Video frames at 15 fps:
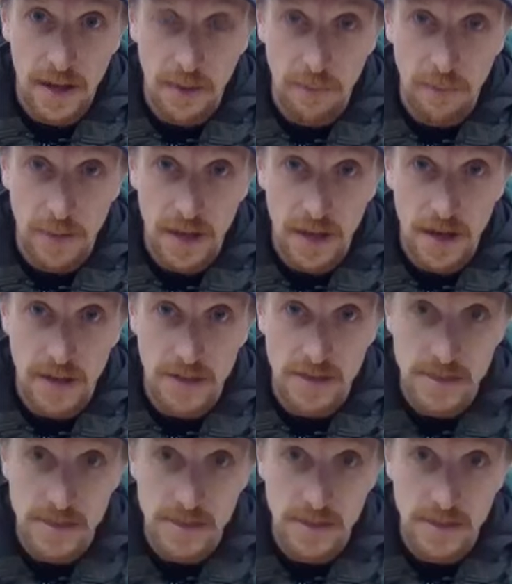um,
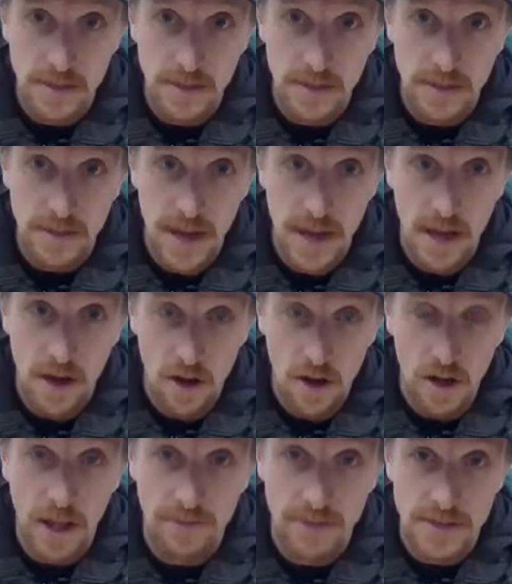because they
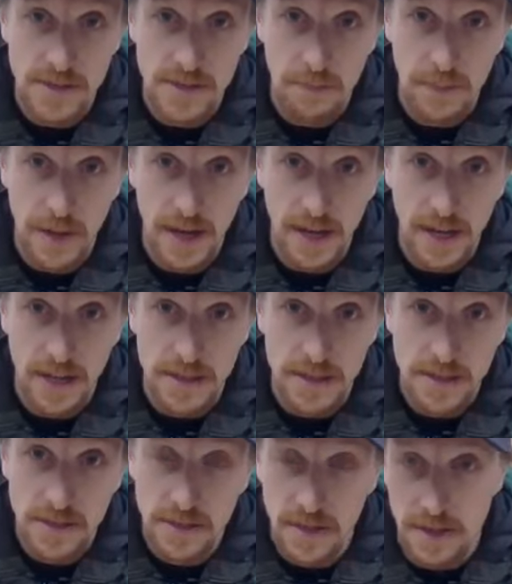all have the same
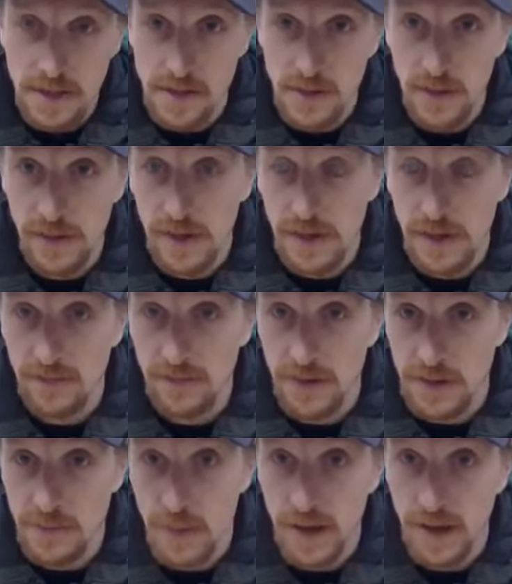bindings. And so then they can
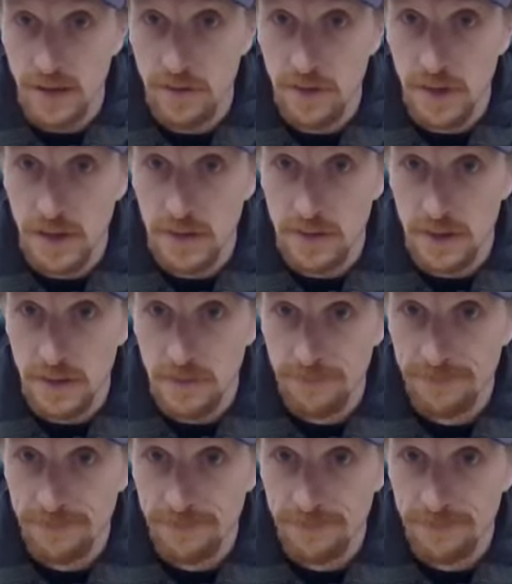fix bindings really easily.